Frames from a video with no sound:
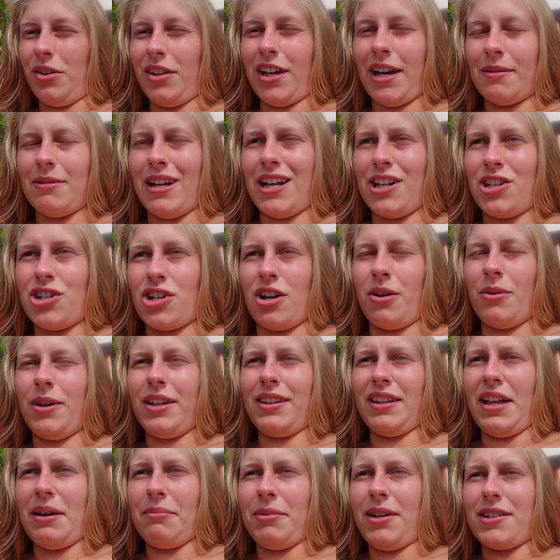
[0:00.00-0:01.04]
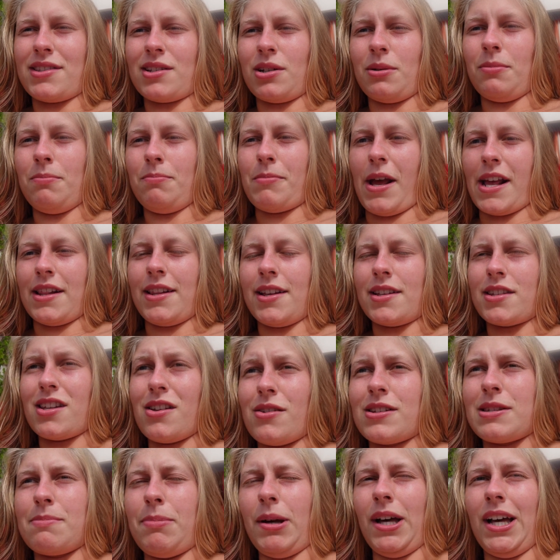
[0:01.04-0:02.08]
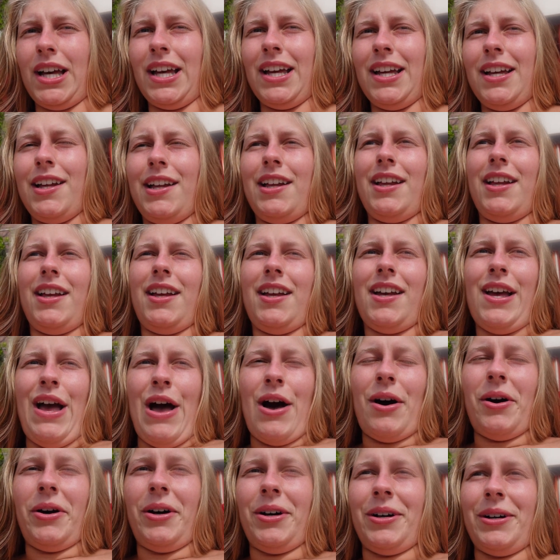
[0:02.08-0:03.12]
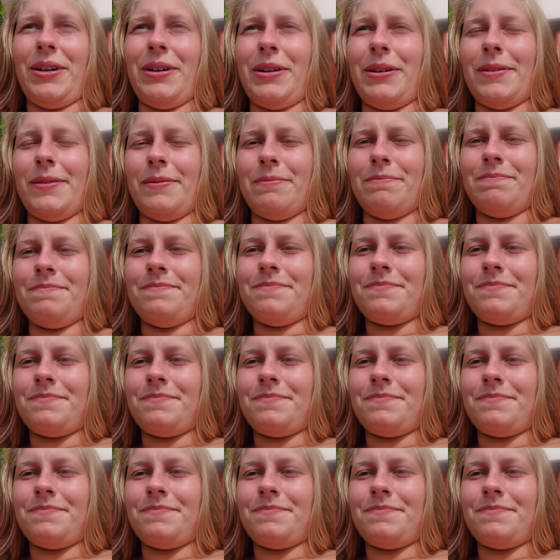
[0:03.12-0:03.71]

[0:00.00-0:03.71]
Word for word: I'm not showing them because they're in bathing suits, but um,